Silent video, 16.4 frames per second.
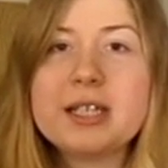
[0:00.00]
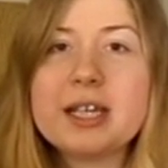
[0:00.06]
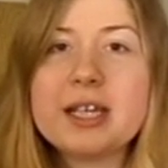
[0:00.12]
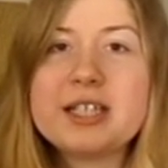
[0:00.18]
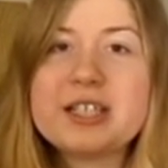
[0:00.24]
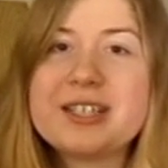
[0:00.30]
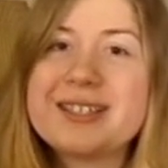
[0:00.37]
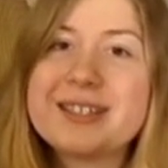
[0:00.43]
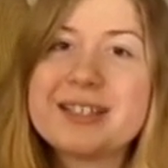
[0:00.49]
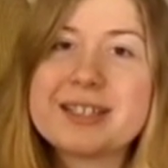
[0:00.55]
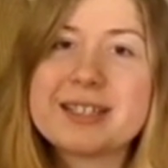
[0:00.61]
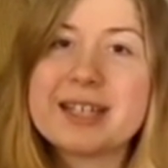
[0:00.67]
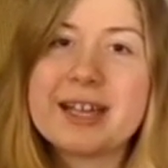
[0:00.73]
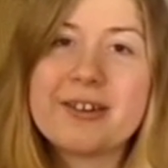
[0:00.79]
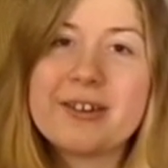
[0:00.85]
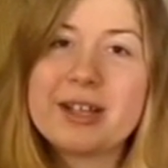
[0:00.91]
it's just a
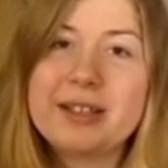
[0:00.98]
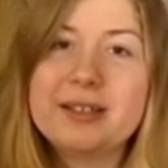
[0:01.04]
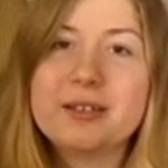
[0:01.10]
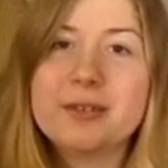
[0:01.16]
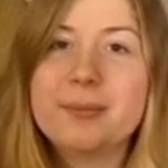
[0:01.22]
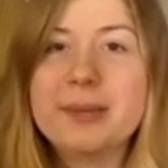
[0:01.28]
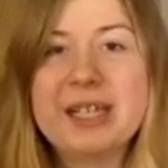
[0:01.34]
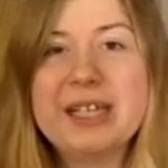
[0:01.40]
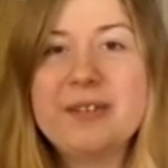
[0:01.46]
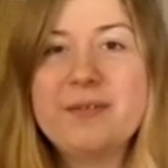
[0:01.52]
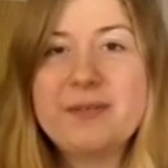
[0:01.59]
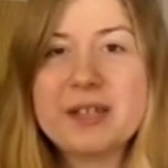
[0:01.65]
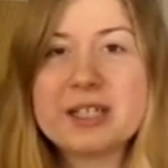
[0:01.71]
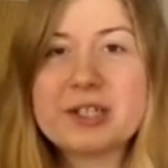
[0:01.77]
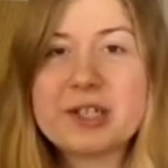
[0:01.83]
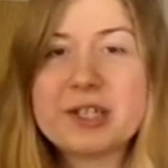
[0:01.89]
scary little mini
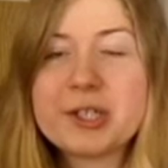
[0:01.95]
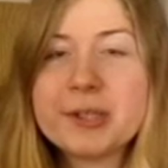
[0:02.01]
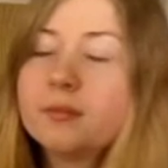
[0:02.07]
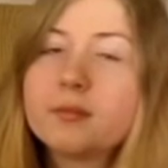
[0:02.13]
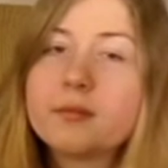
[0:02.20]
fish.